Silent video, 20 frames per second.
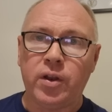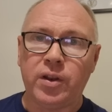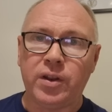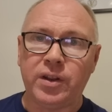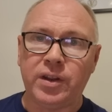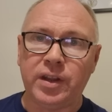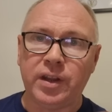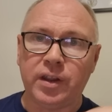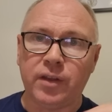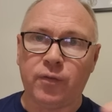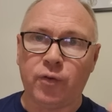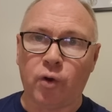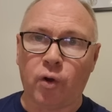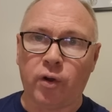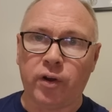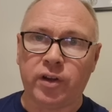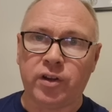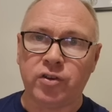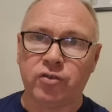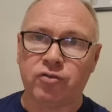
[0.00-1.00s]
near the
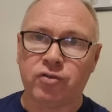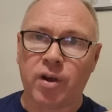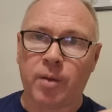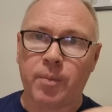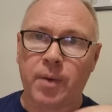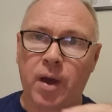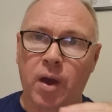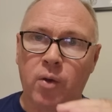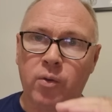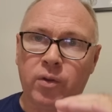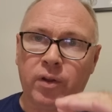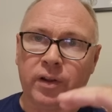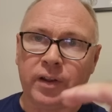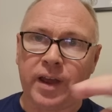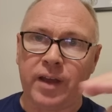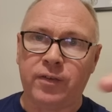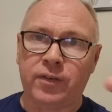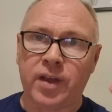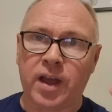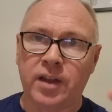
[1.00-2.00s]
Veronica Strip, out the
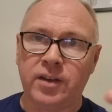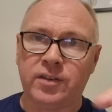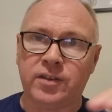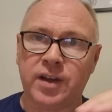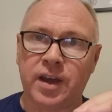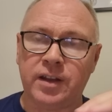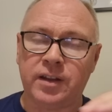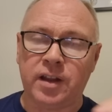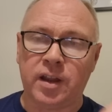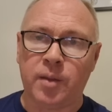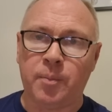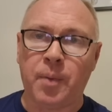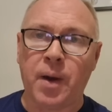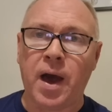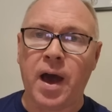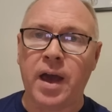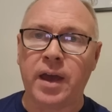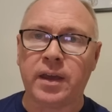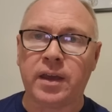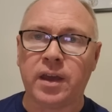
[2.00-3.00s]
left-hand side at the
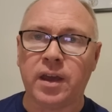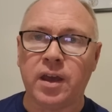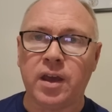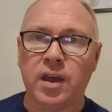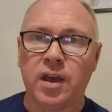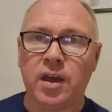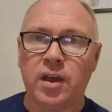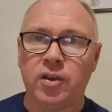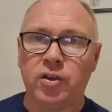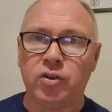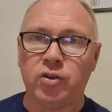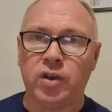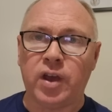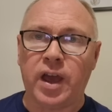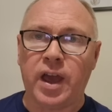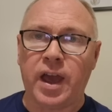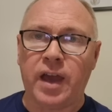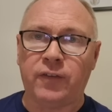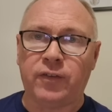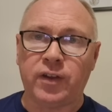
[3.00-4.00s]
back,
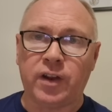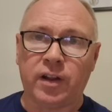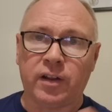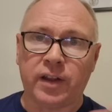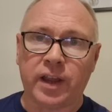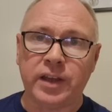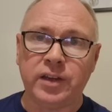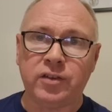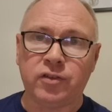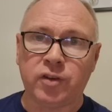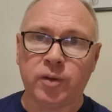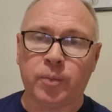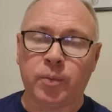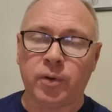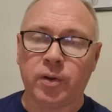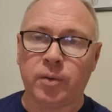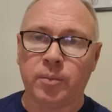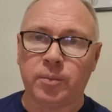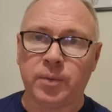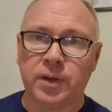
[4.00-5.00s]
if you're a light
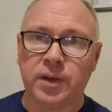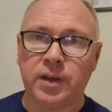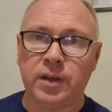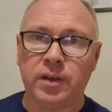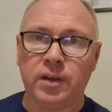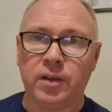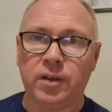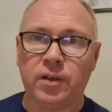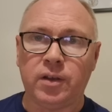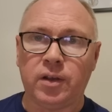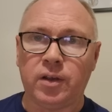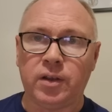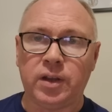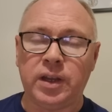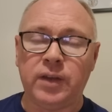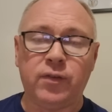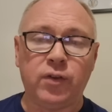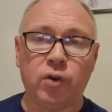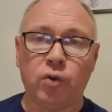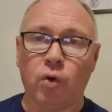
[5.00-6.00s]
sleeper like me,
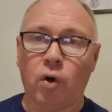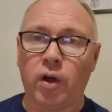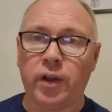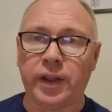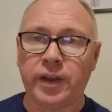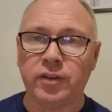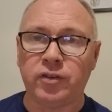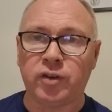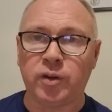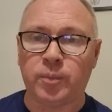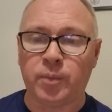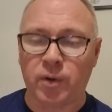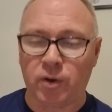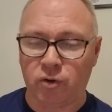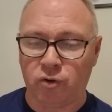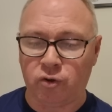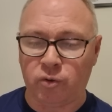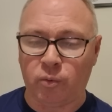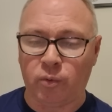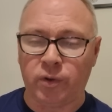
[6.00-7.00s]
even not a light
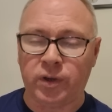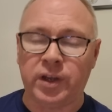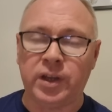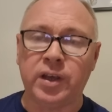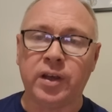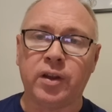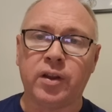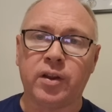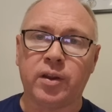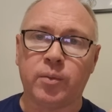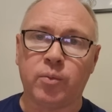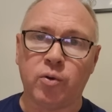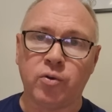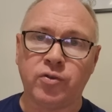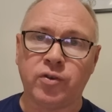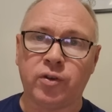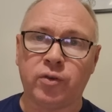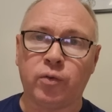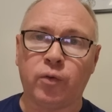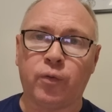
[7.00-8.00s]
sleeper, you will hear the
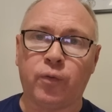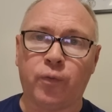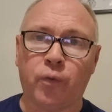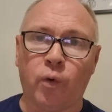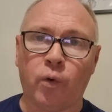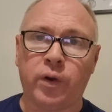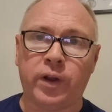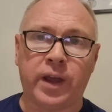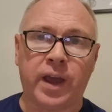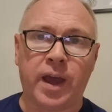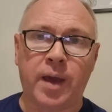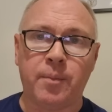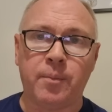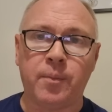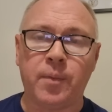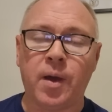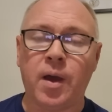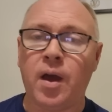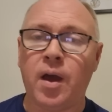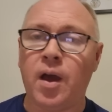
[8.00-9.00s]
music till 4 a.m.